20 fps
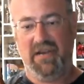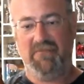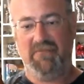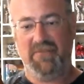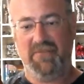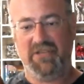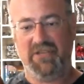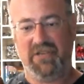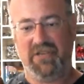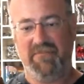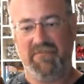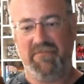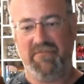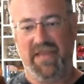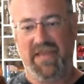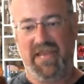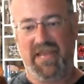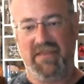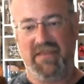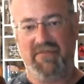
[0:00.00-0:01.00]
which can
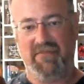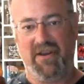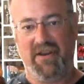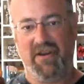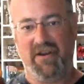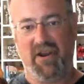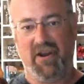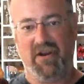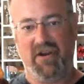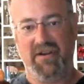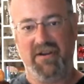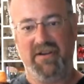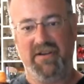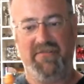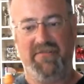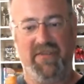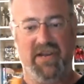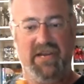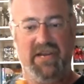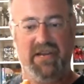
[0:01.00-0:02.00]
make it very hard to
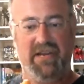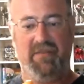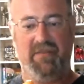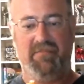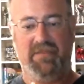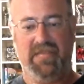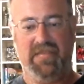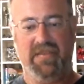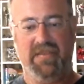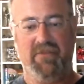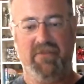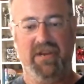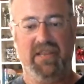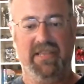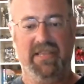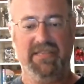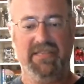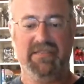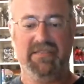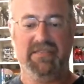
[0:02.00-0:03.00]
find a complete one
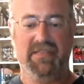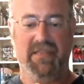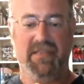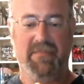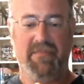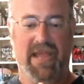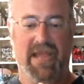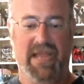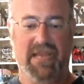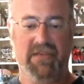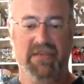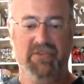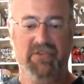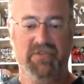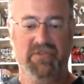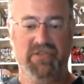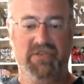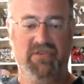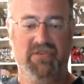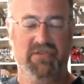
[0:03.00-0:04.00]
unless it's in the package,
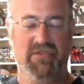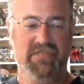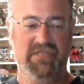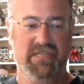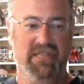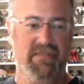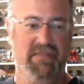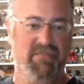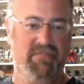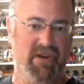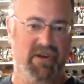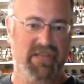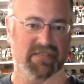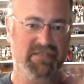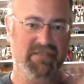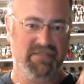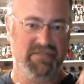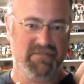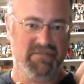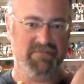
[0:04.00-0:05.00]
which, of course, then the
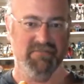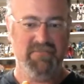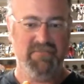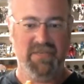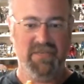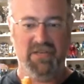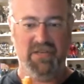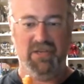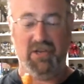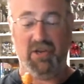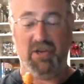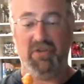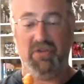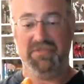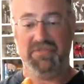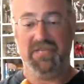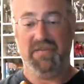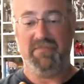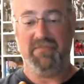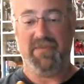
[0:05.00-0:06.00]
price
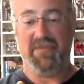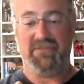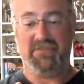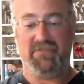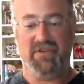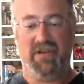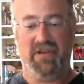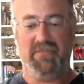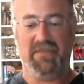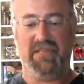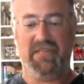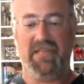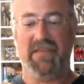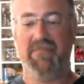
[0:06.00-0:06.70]
goes up astronomically.